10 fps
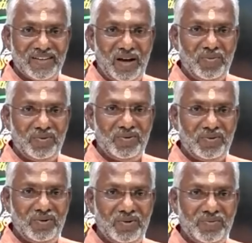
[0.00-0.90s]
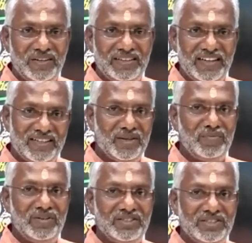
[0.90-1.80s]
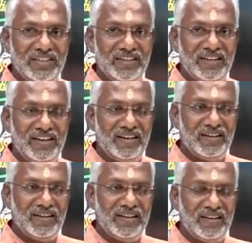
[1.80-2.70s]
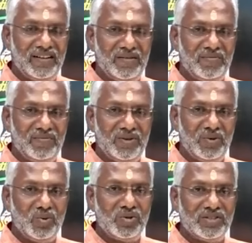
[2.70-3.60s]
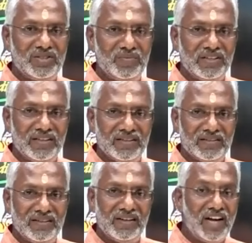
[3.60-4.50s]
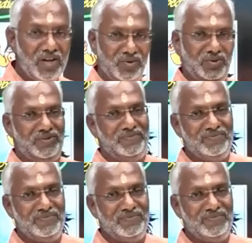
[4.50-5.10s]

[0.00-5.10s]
Appo, we take some decision and route is something, wrong route.